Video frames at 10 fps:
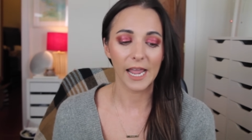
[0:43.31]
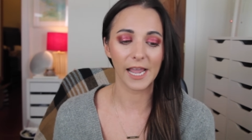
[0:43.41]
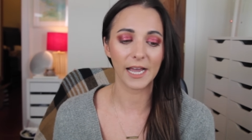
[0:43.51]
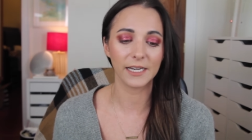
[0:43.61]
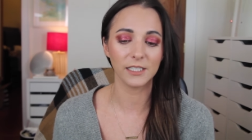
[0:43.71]

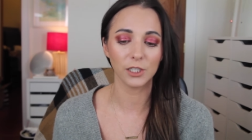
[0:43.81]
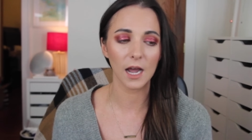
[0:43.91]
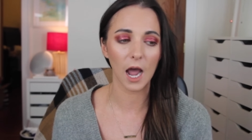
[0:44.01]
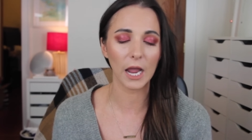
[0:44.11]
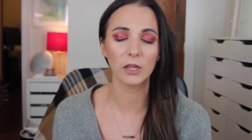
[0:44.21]
and
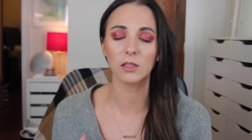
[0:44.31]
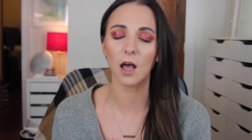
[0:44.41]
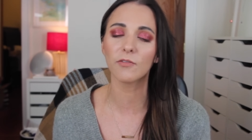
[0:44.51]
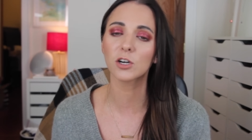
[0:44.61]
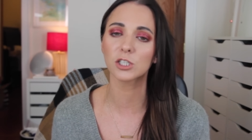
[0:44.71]
I
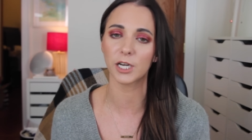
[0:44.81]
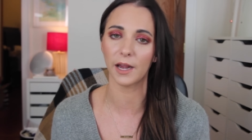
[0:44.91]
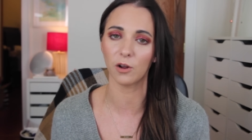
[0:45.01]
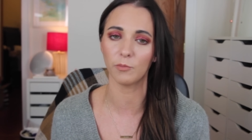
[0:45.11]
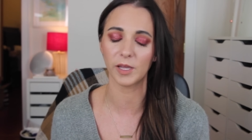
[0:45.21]
love her
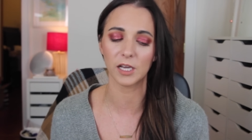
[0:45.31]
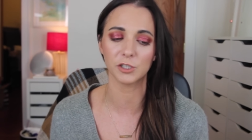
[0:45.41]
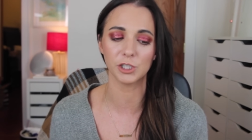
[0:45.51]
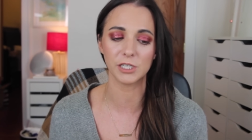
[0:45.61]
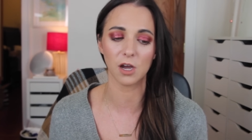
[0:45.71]
channel
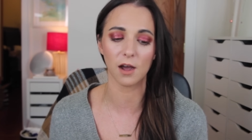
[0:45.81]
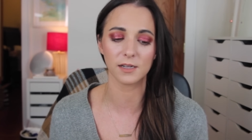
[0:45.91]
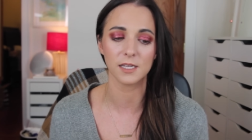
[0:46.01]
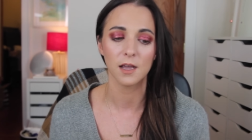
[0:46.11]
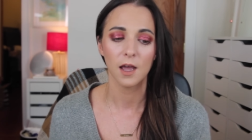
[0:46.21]
because she
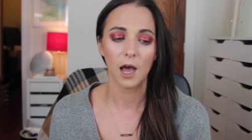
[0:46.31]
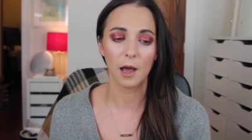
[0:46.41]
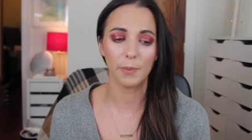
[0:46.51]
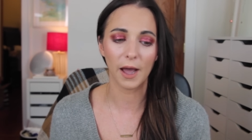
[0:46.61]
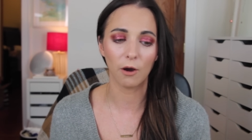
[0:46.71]
talks
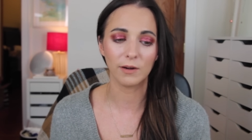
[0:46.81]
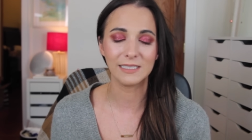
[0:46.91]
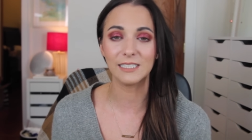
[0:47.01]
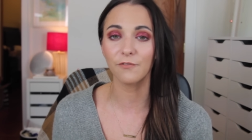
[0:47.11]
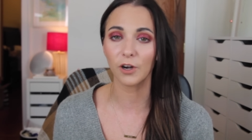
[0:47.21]

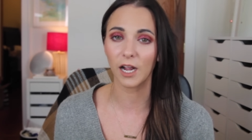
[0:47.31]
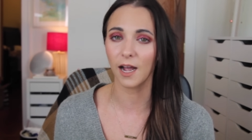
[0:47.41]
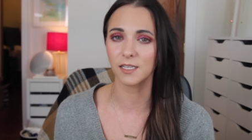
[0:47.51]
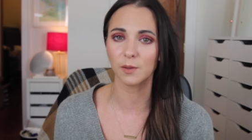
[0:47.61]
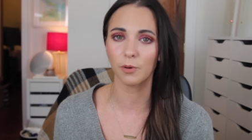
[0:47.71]
about different
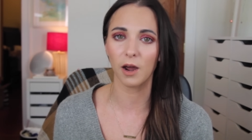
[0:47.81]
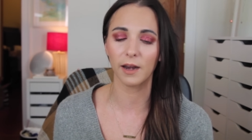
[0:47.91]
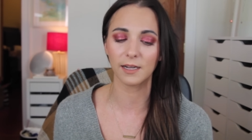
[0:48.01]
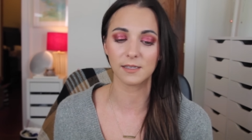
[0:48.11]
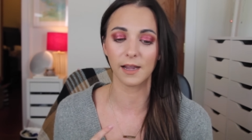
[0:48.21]
kinds of
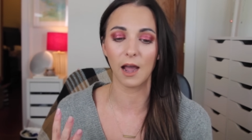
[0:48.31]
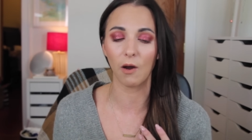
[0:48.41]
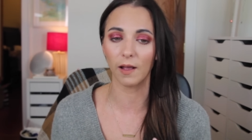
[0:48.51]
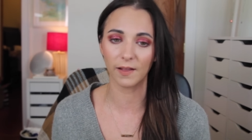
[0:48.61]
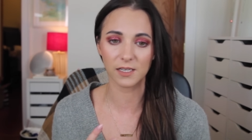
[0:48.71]
products, like
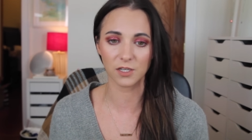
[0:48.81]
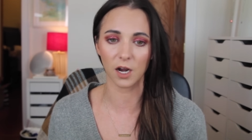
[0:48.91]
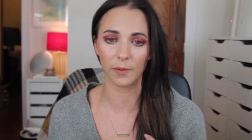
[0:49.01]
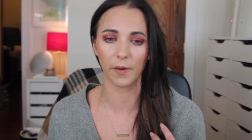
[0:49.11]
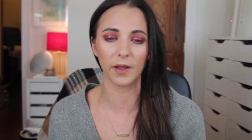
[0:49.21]
how I like to
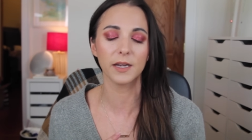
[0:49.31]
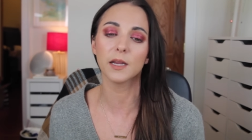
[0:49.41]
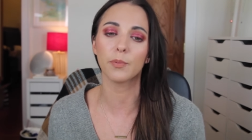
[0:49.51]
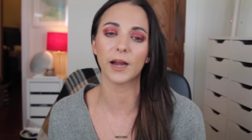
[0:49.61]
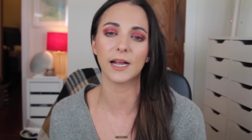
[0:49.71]
talk about
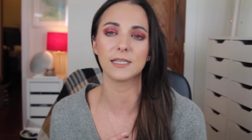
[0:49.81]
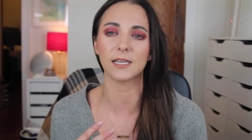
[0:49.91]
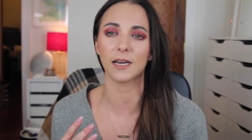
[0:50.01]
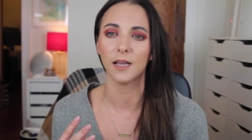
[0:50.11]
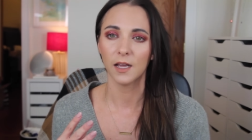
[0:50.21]
indie
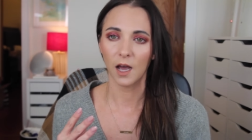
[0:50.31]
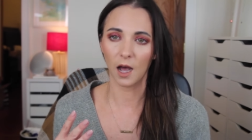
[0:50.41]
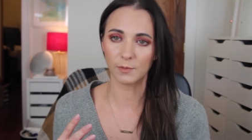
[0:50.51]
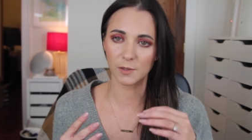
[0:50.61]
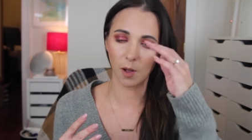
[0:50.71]
brands
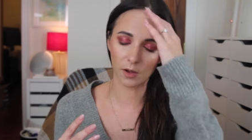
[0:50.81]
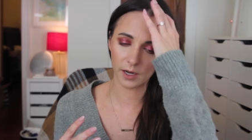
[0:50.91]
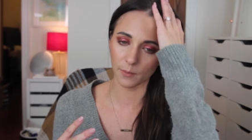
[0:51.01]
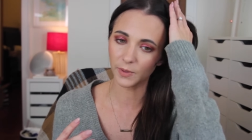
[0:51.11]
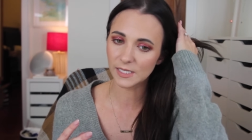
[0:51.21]
and smaller
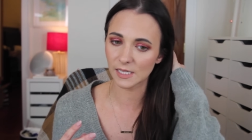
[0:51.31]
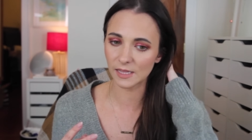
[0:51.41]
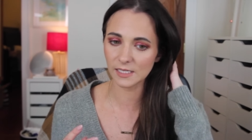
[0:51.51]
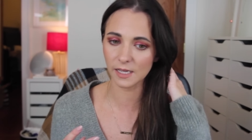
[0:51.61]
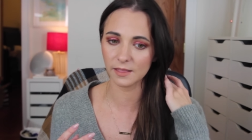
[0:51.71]
companies
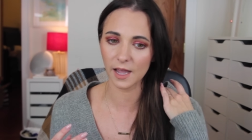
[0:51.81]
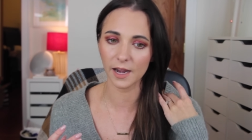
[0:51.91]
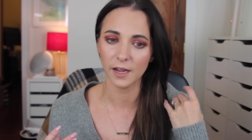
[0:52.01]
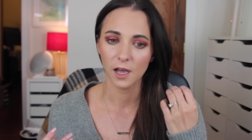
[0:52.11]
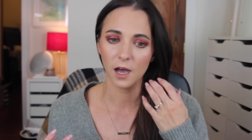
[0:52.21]
and things like
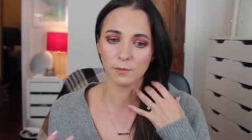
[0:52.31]
that.